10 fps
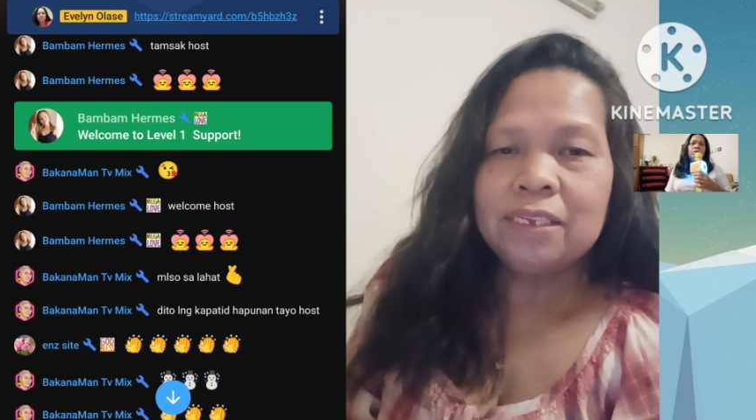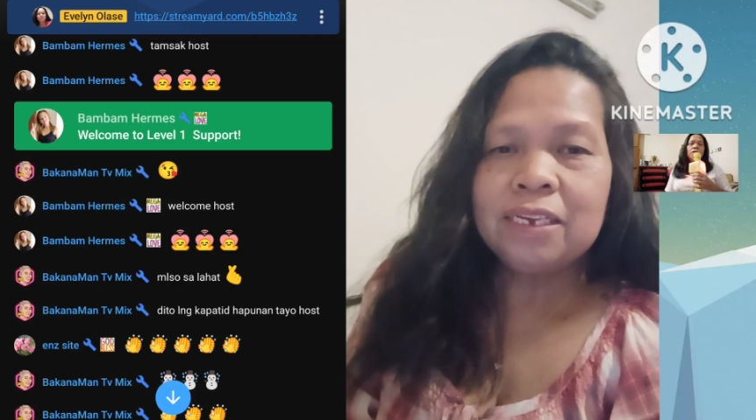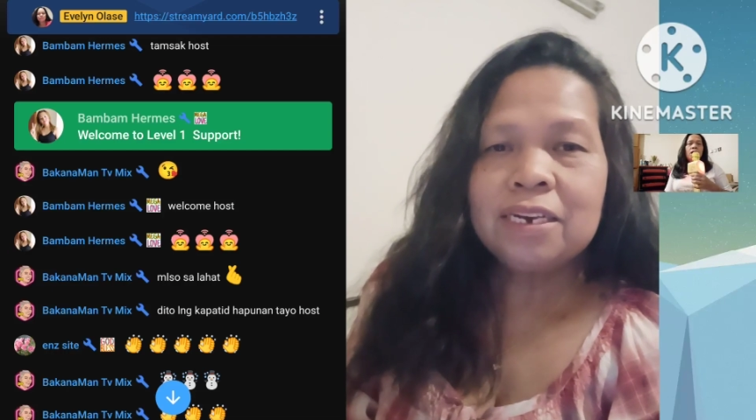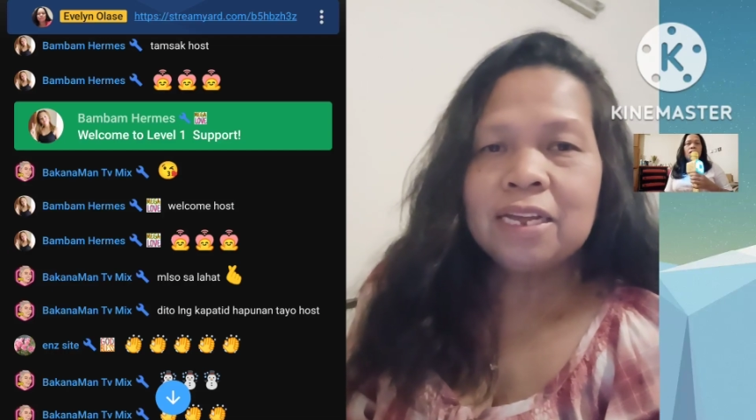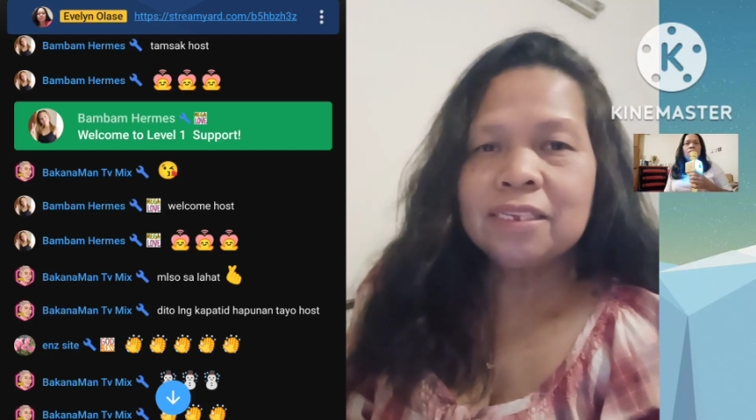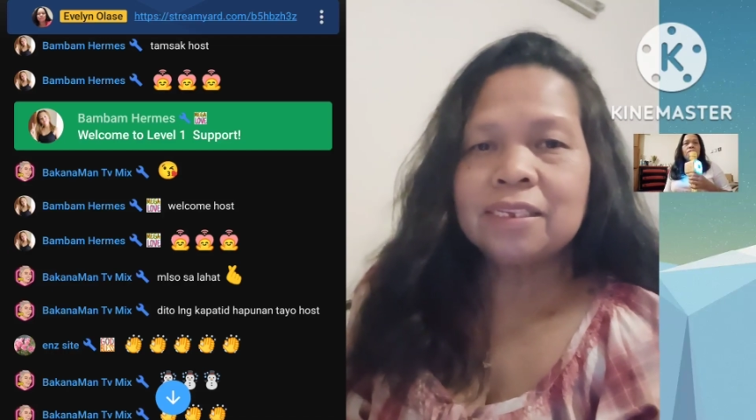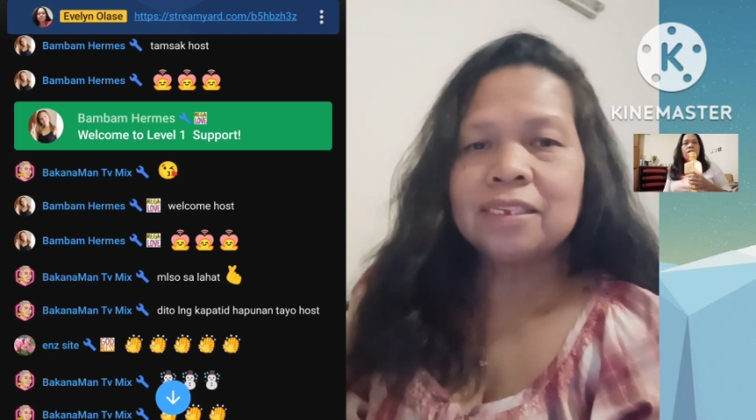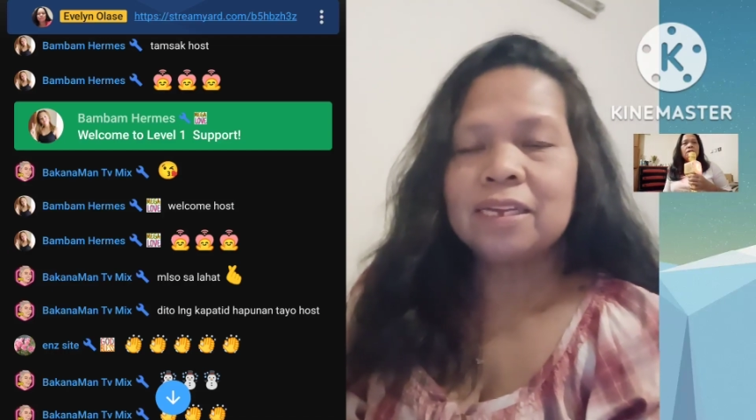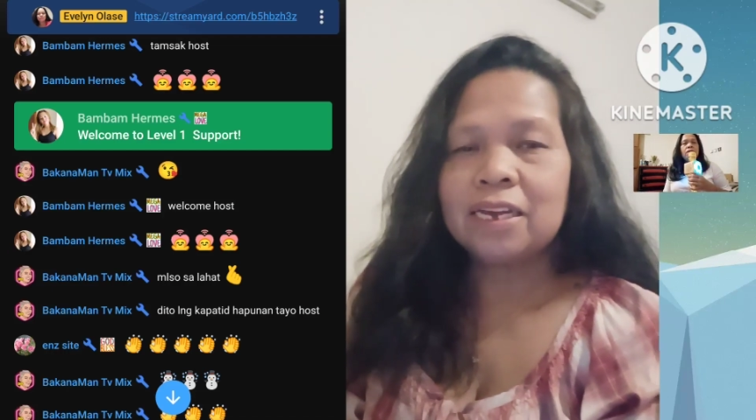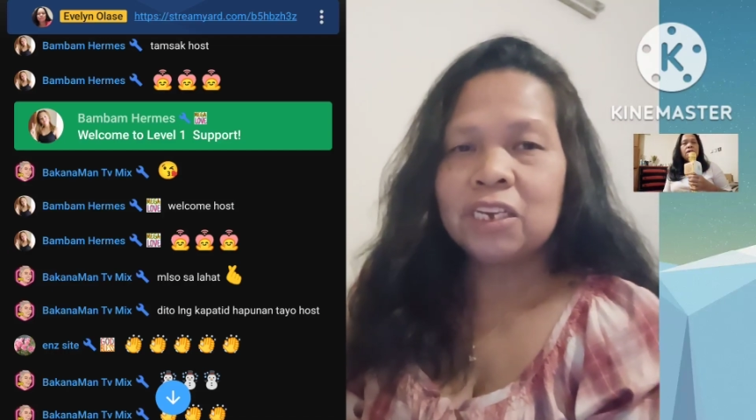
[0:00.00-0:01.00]

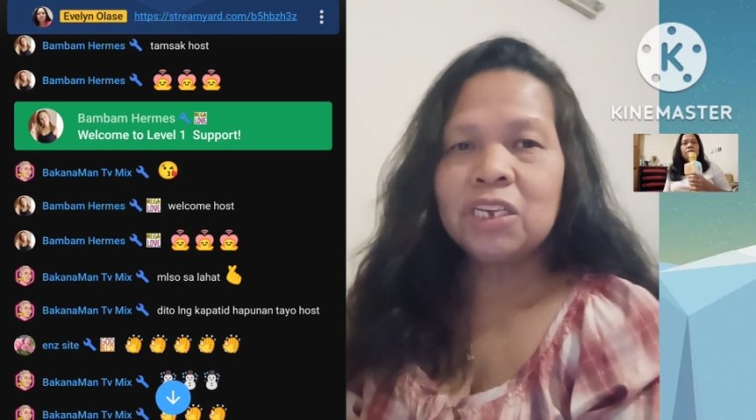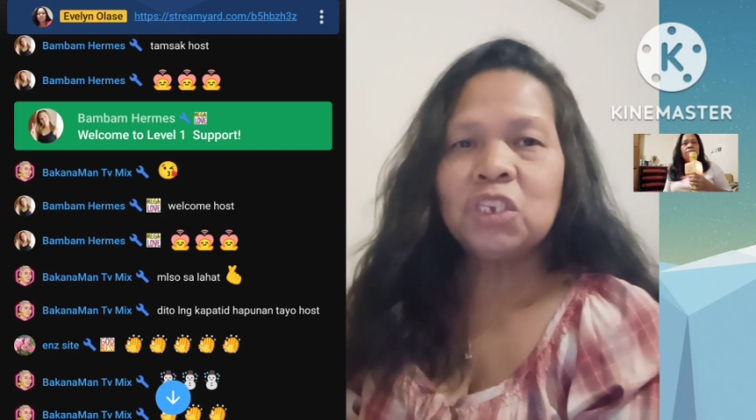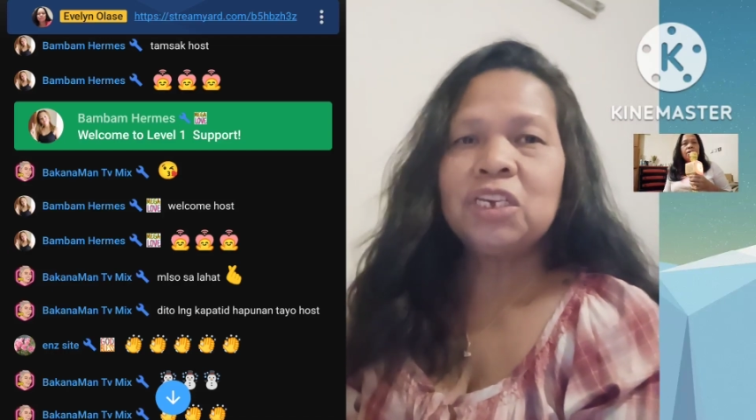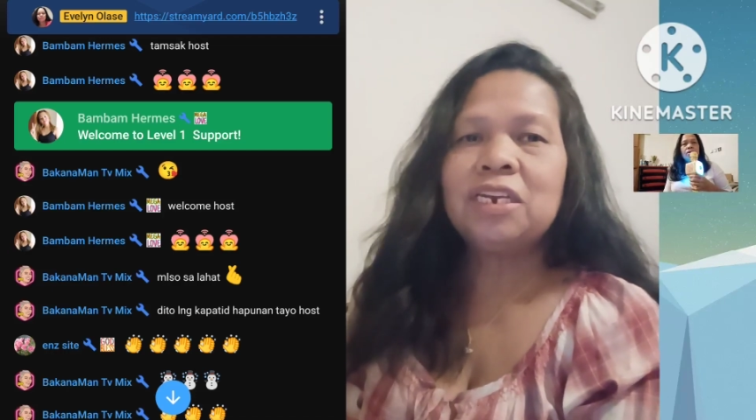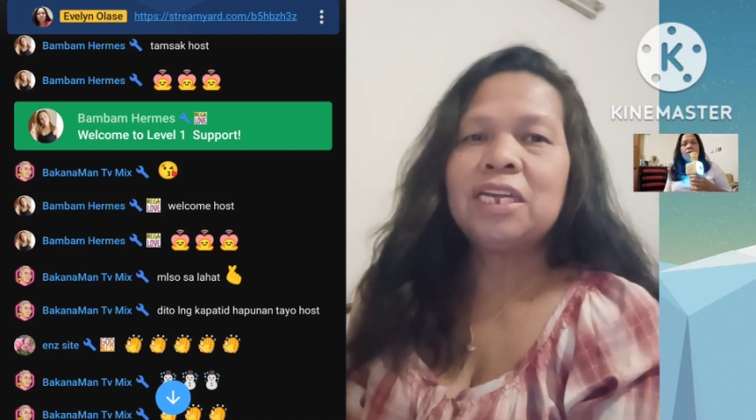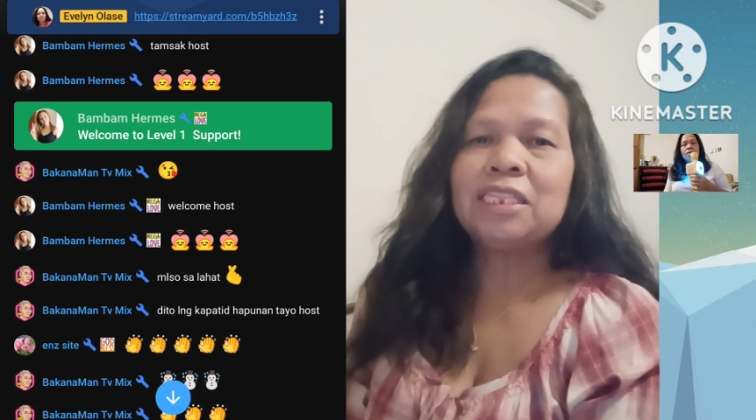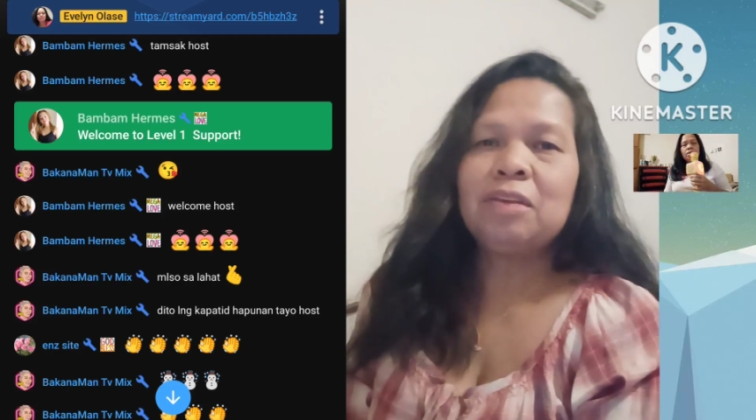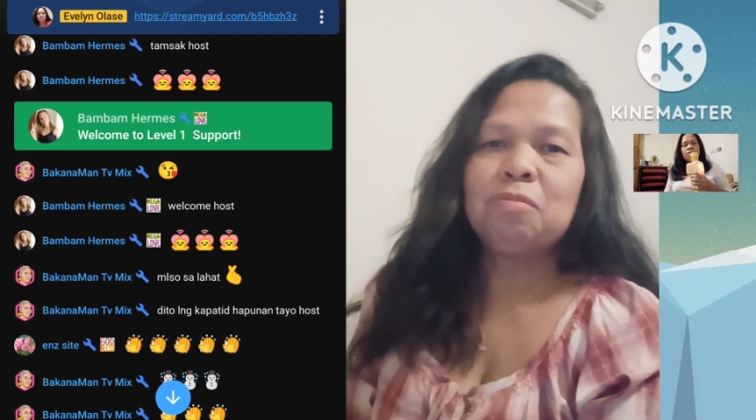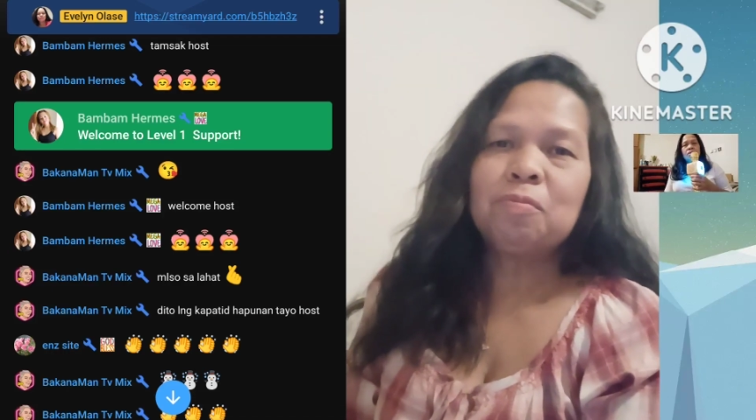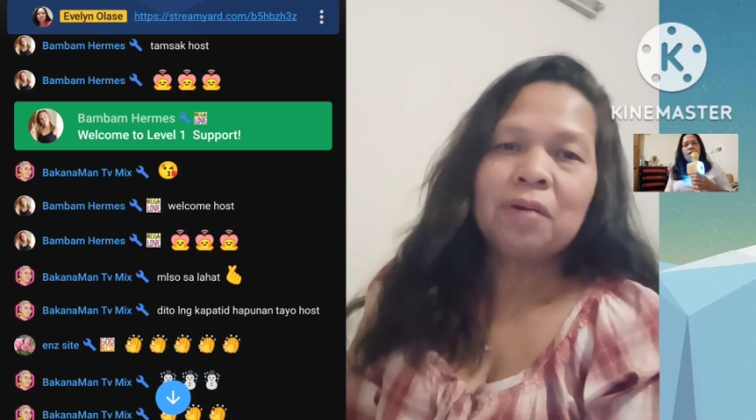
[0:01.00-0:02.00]
Gina's Kitchen at
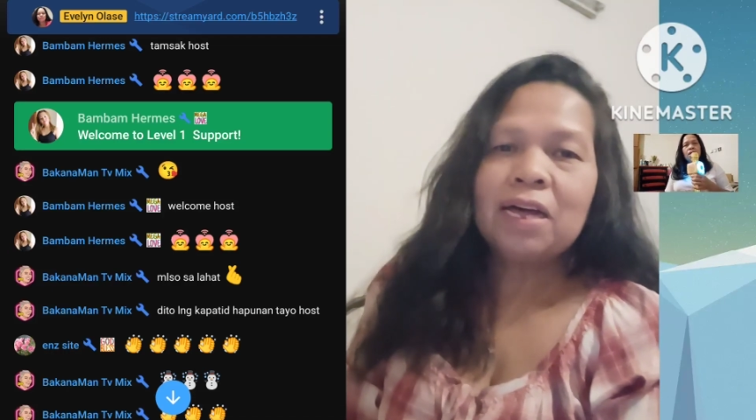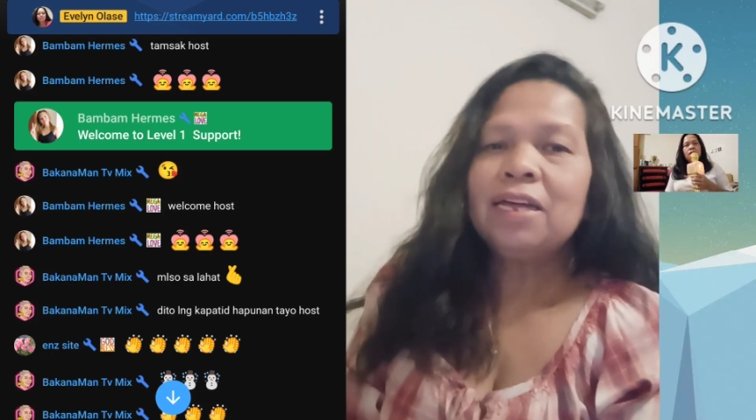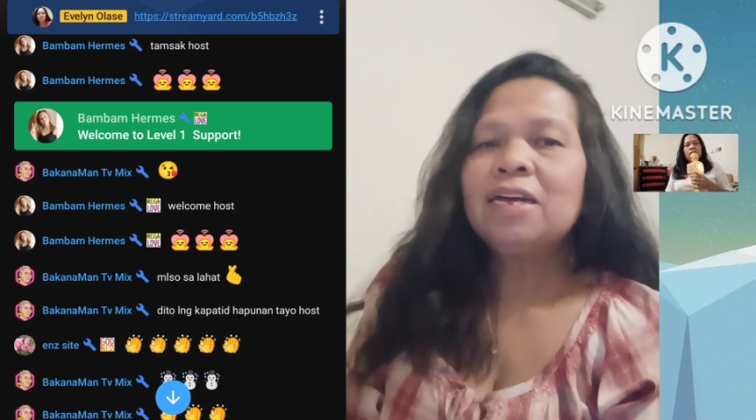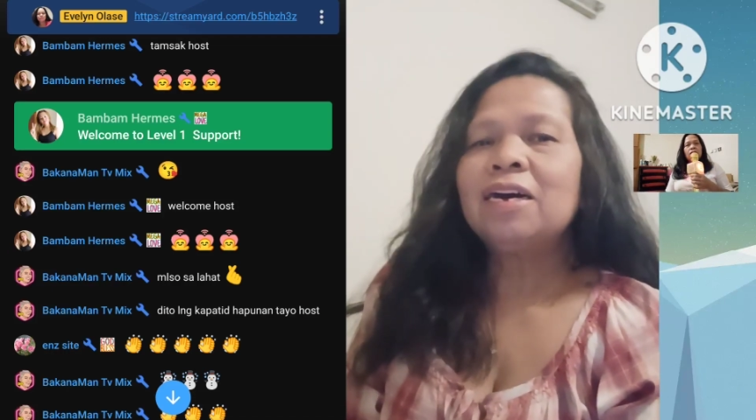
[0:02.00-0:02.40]
Ibo Pa,